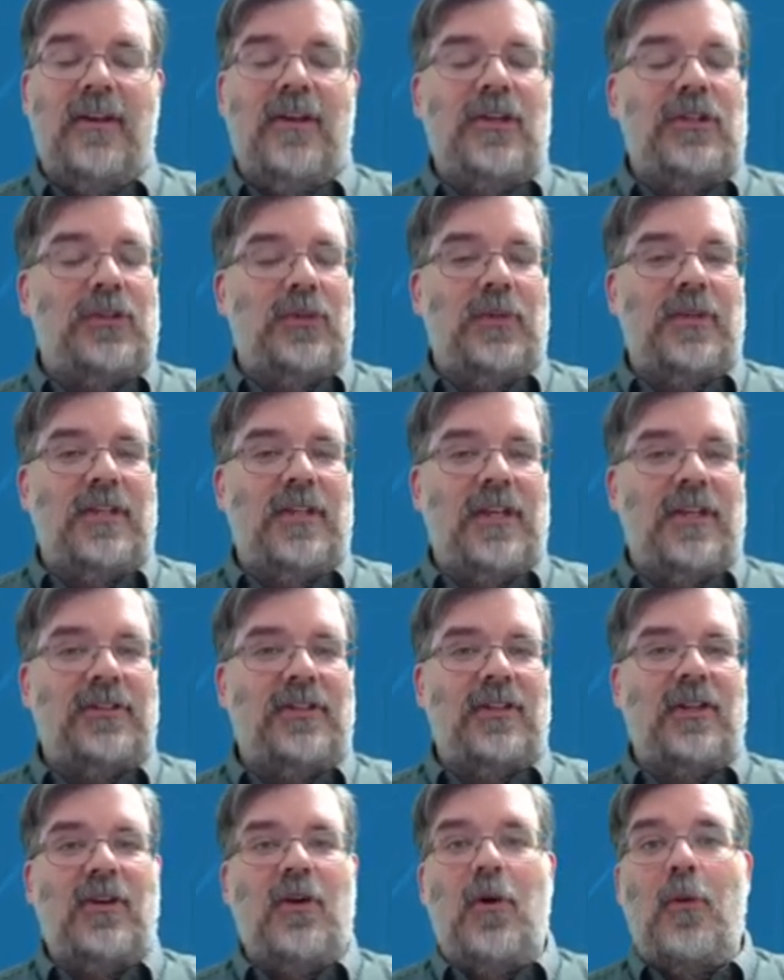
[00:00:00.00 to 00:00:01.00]
so it
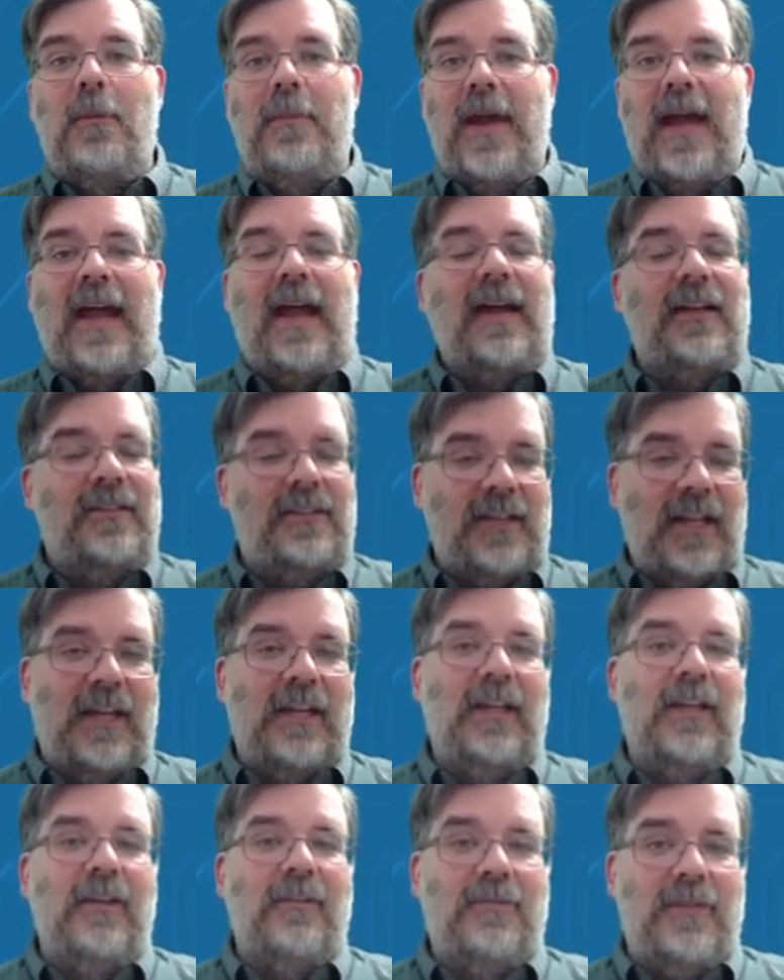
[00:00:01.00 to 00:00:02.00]
doesn't go past
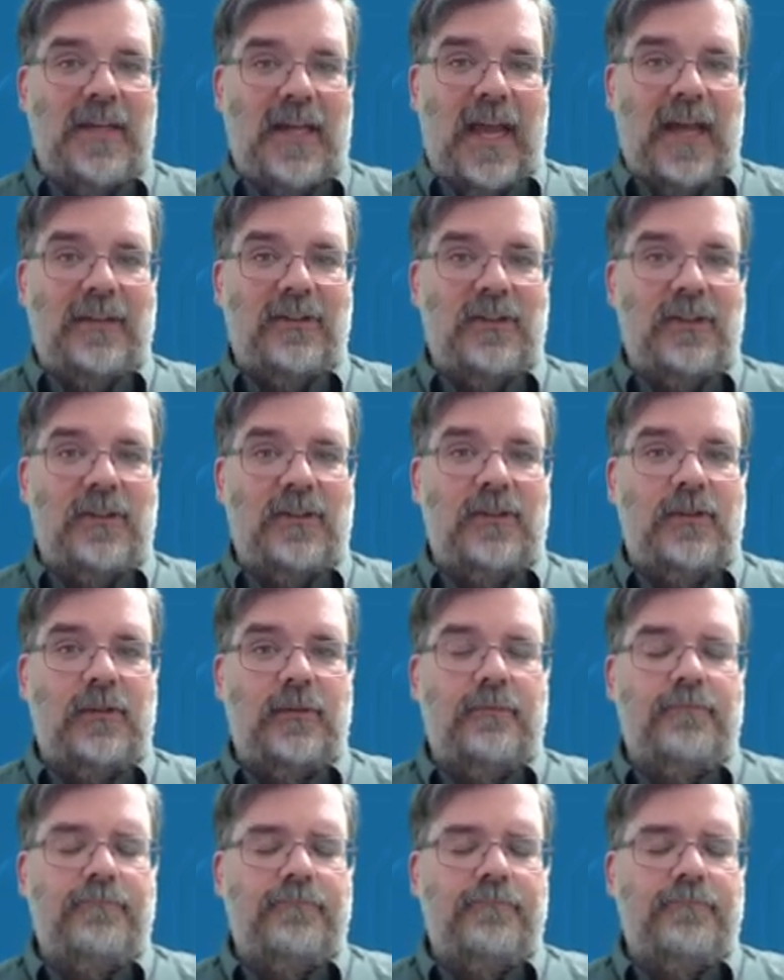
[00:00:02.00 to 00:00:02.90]
any of the edges.